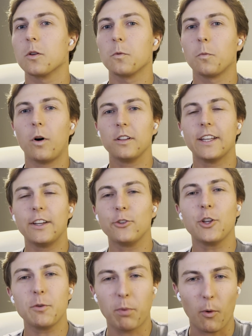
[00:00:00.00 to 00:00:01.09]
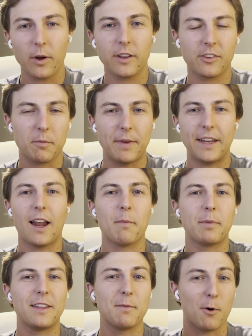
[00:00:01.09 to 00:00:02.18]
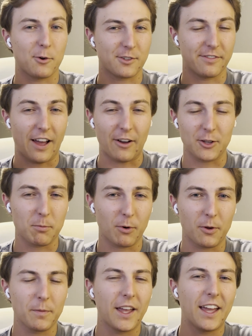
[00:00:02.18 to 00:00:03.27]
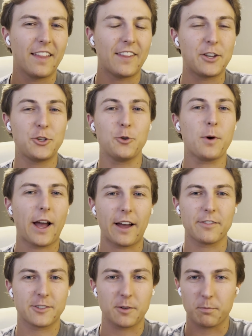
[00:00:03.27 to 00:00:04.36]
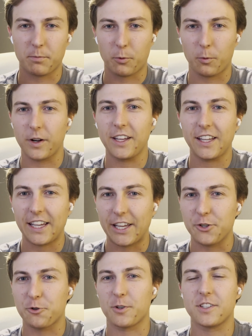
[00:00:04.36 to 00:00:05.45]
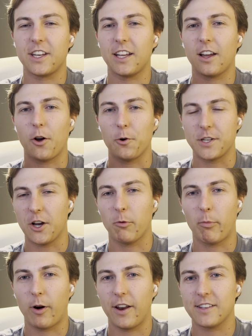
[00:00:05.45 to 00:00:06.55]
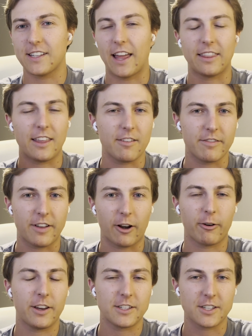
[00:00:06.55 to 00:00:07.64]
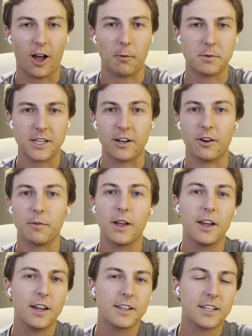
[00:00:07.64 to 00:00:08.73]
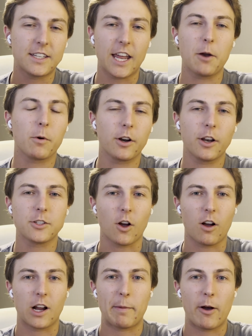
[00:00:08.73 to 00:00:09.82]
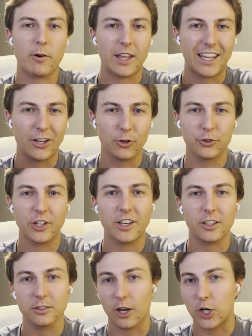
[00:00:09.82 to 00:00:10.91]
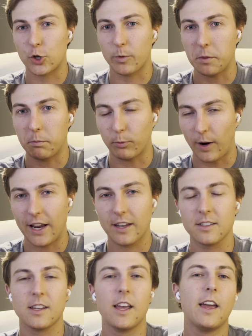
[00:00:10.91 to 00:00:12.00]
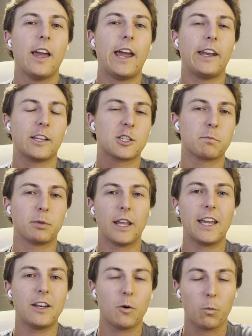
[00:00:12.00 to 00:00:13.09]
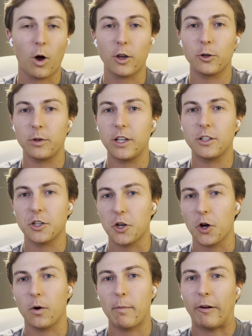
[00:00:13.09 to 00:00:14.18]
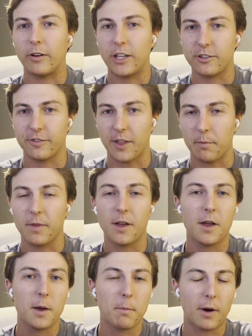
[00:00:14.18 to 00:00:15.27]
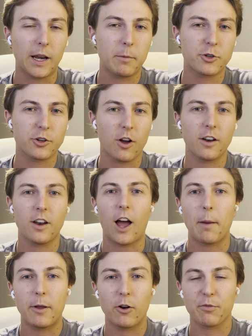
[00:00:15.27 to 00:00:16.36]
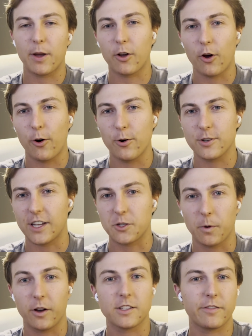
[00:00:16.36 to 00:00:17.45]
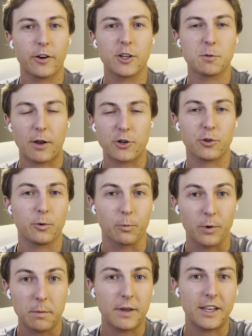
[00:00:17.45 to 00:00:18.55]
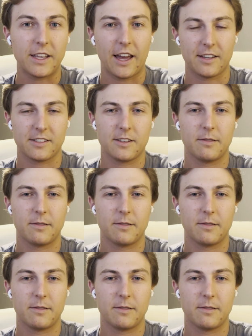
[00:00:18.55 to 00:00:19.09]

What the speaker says: While Hilton points may not be the most valuable, they do have some pretty interesting hotel brands at the very top tier. Today we're going to talk about Hilton luxury brands and explain what you need to know about each of them. My name is Sean. I'm here with my co-host as well as a very special repeat guest.